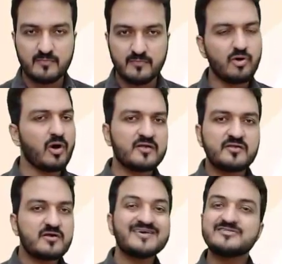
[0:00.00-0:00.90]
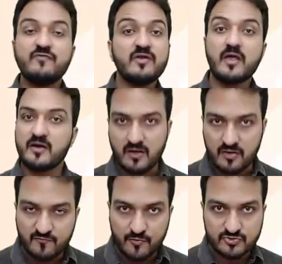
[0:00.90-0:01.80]
Look, otherwise you will get
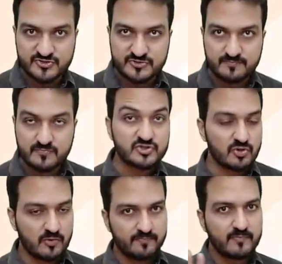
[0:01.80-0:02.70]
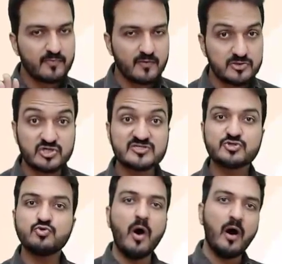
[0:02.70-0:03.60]
confused. So just
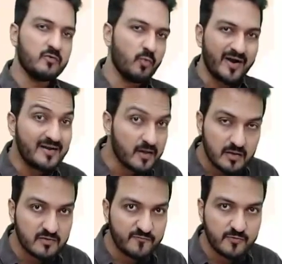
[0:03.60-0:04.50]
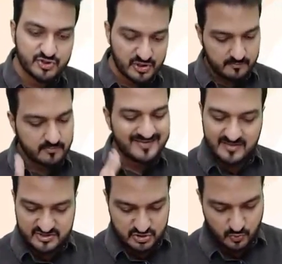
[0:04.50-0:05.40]
to avoid confusion,
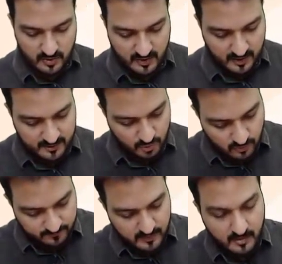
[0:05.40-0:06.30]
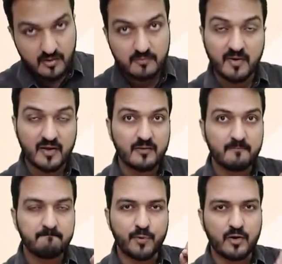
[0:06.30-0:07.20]
this is what I do. My
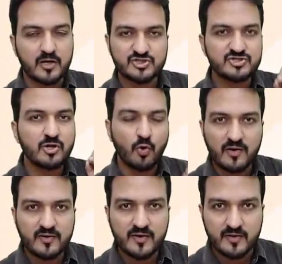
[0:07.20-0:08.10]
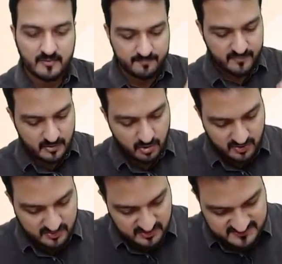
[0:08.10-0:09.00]
production quantity, look,
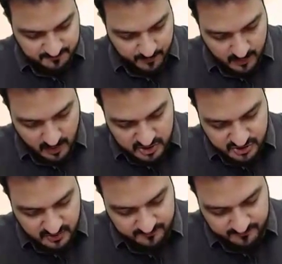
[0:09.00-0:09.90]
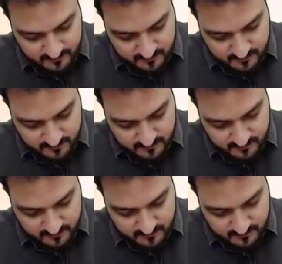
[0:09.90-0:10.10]
this production